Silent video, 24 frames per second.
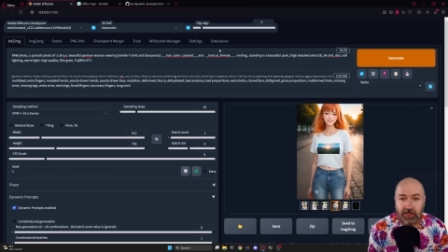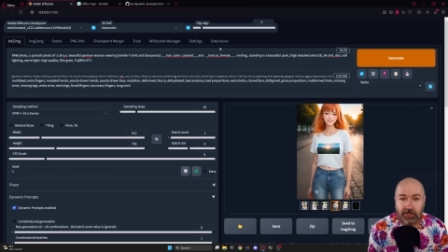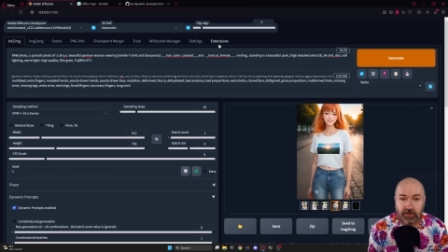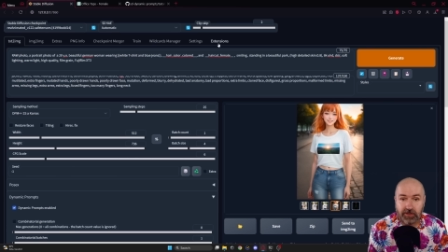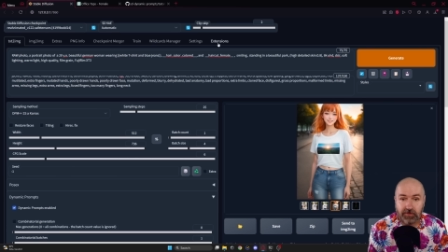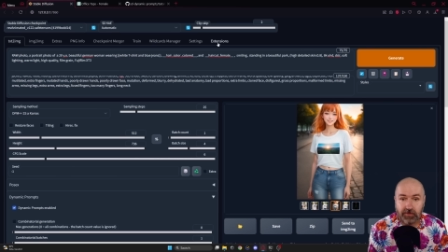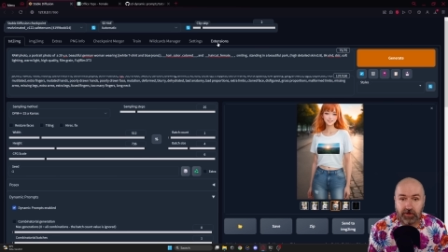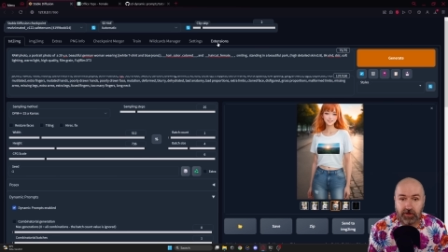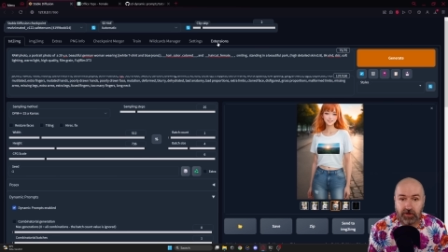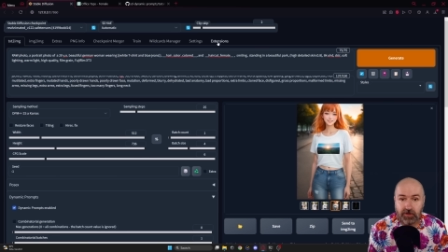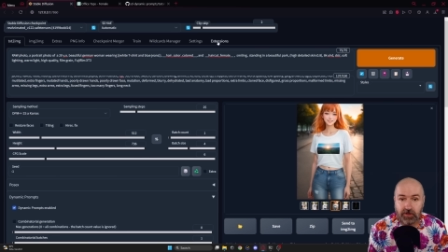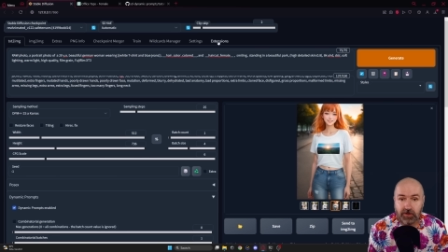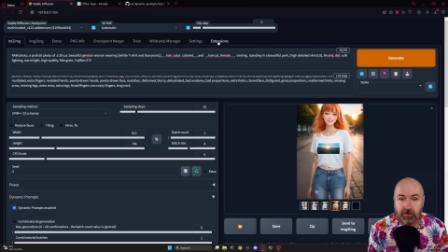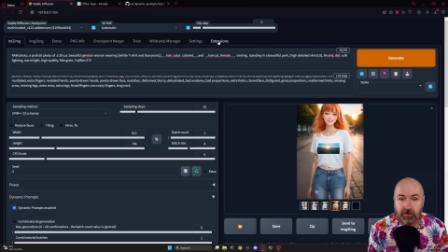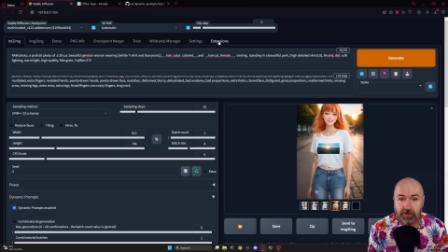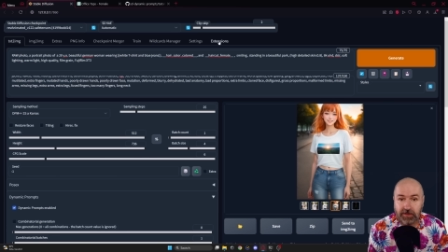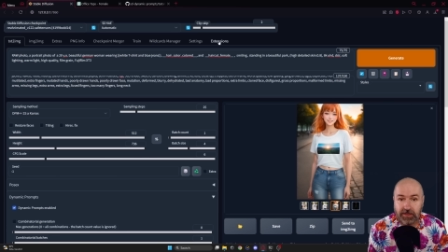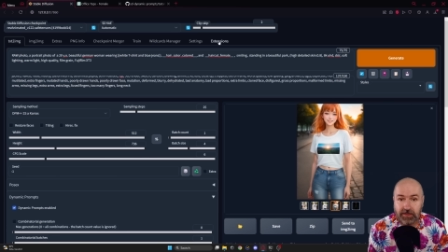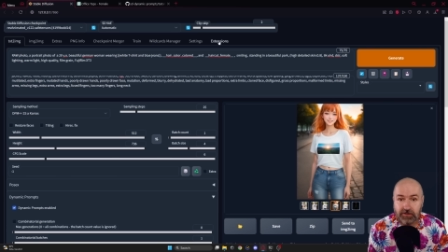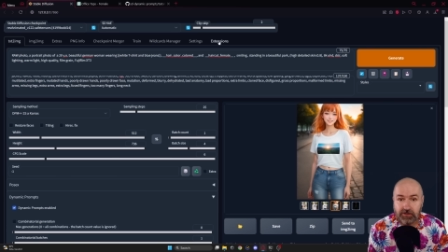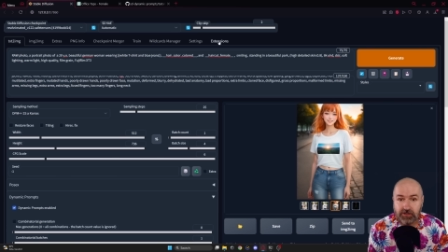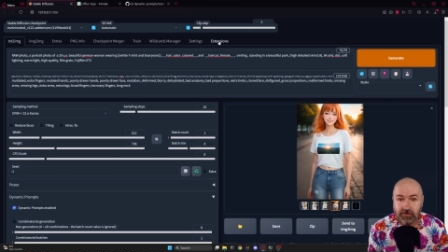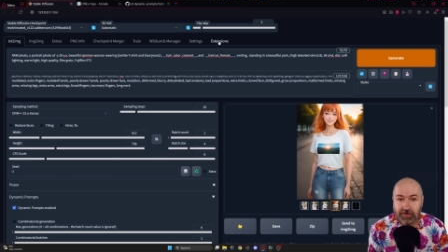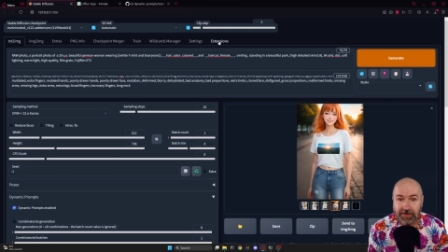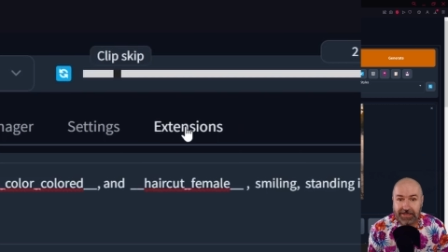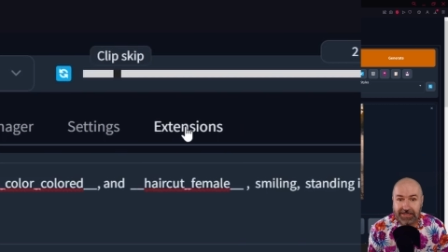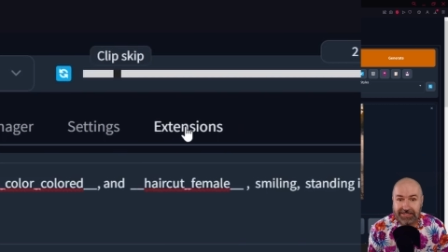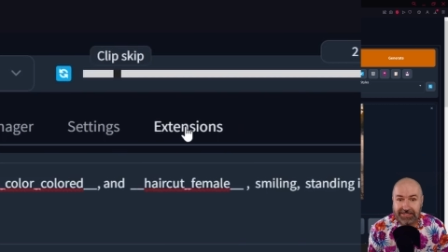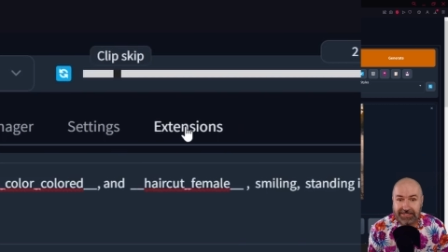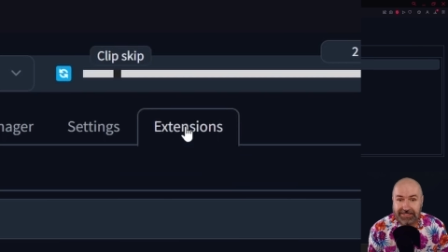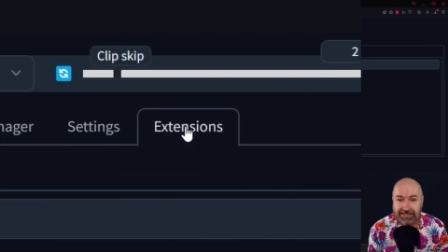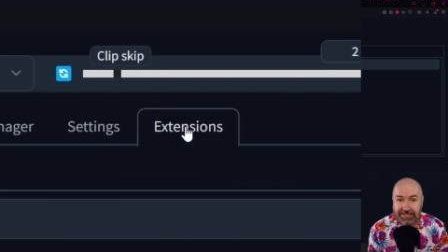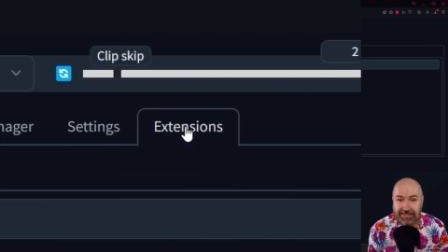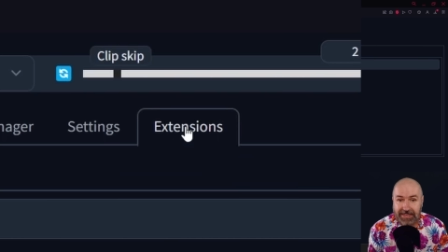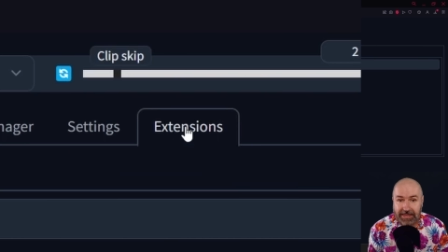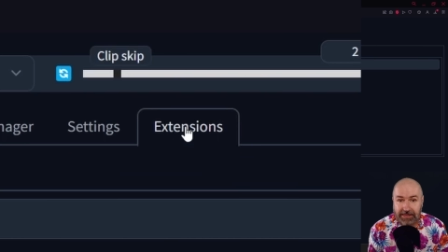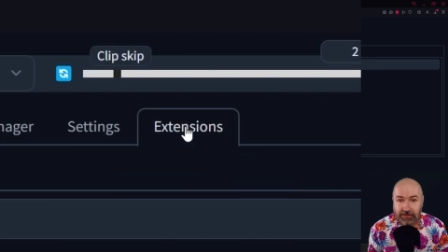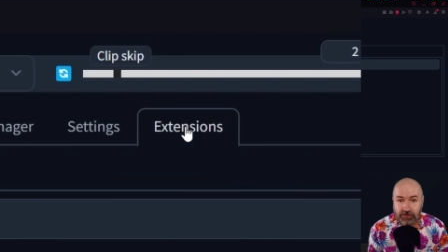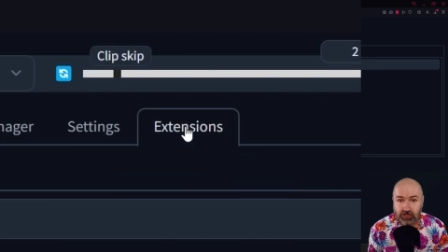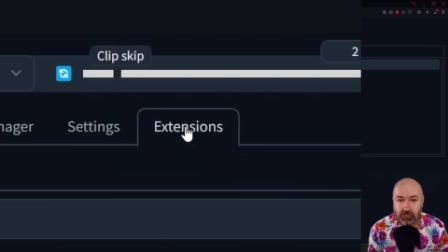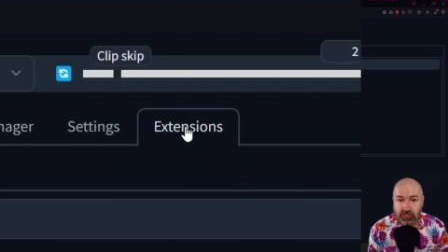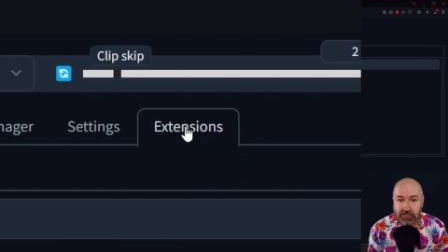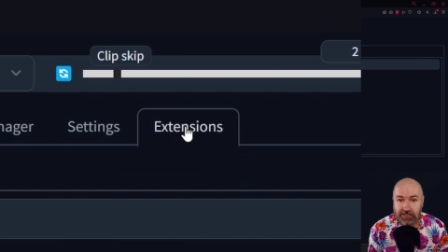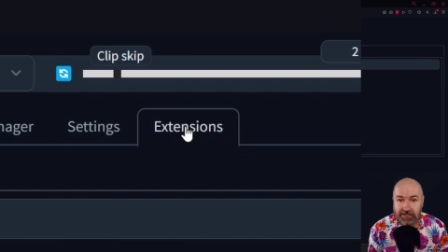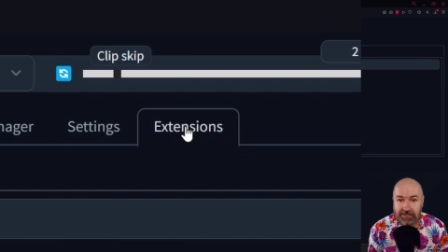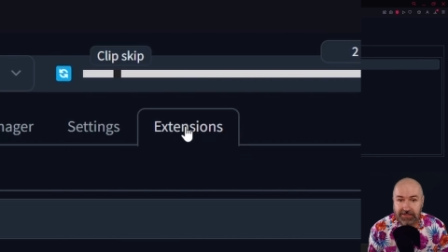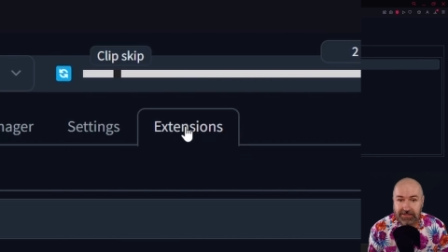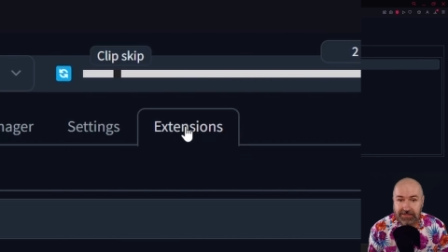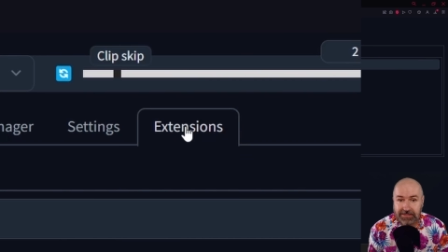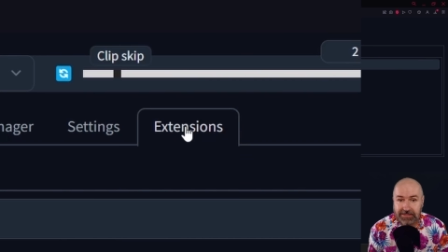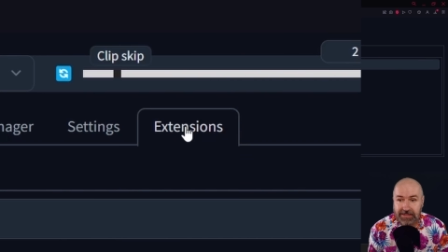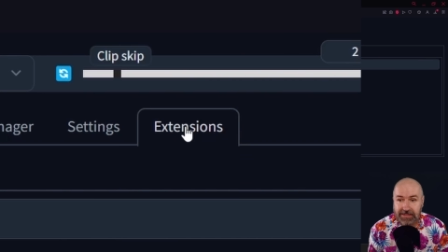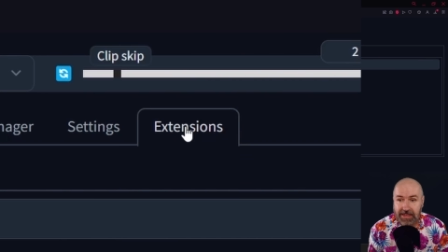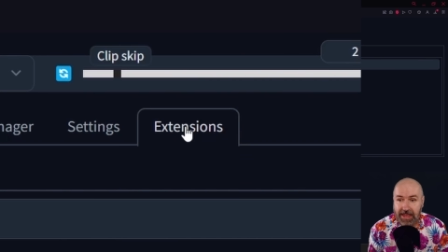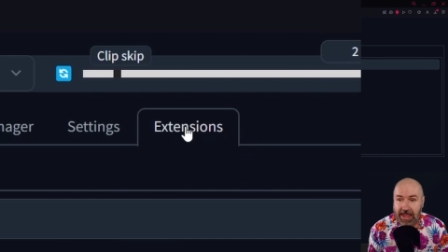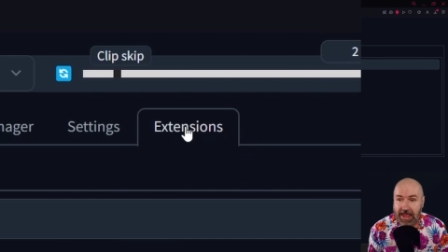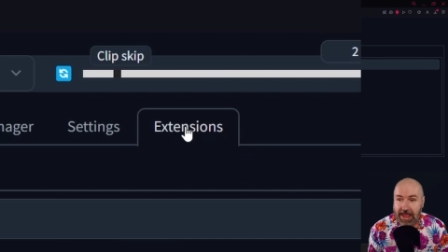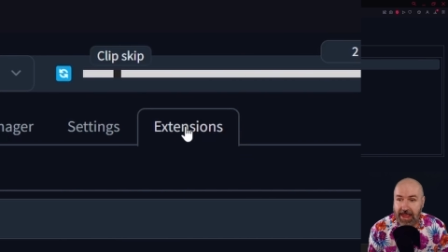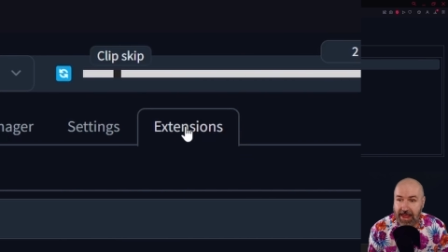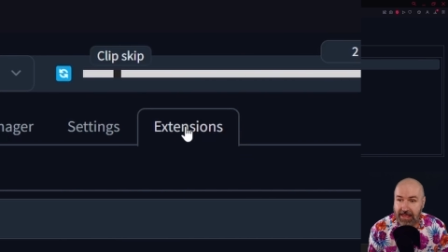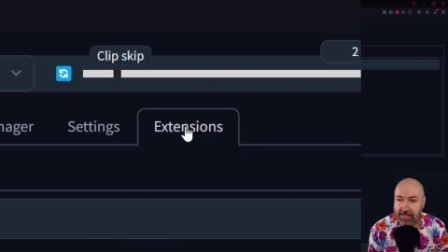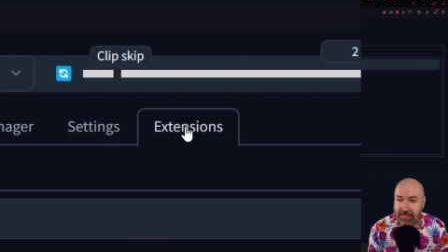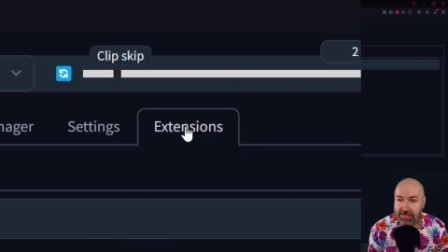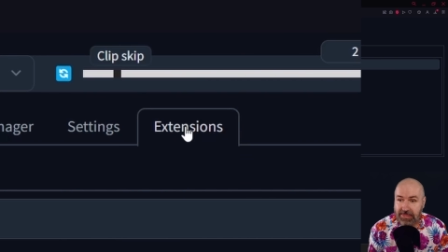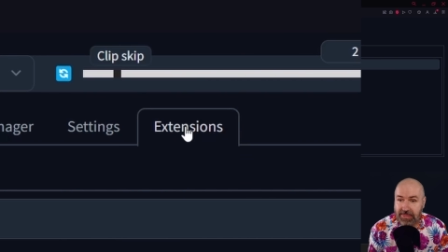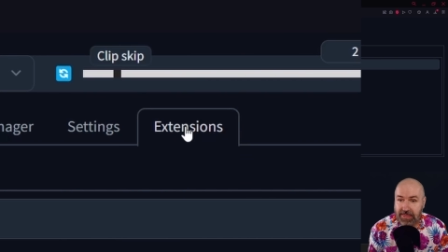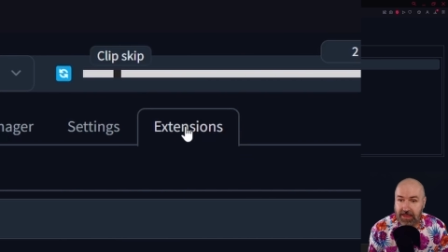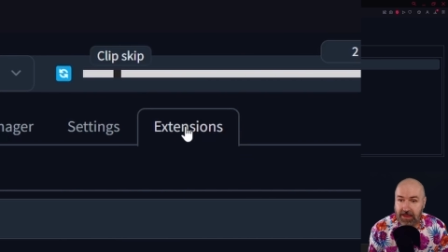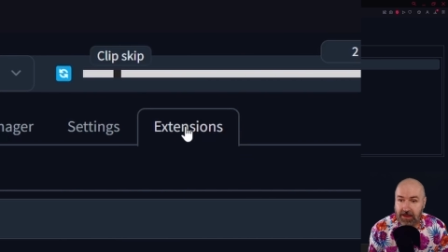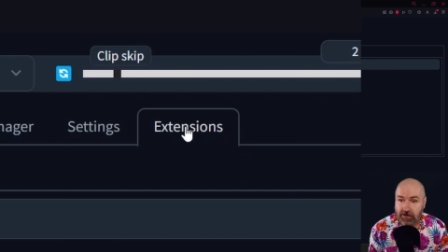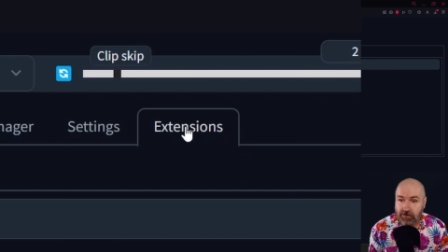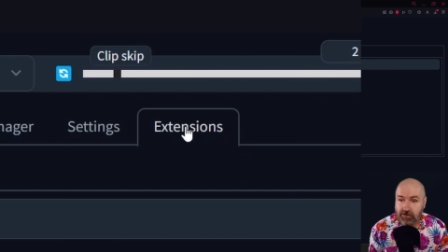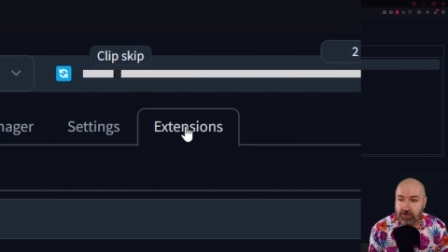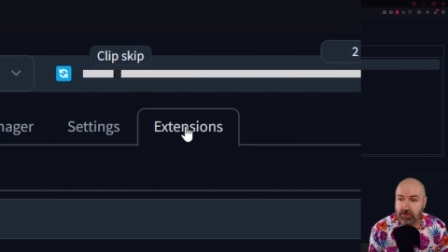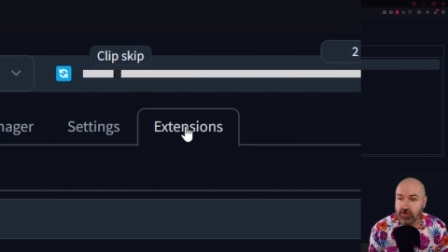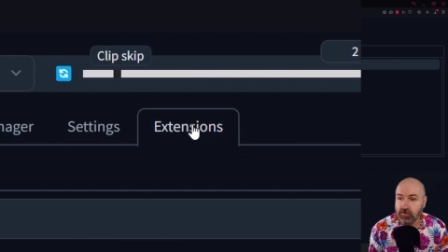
you want to go here to Extensions, and there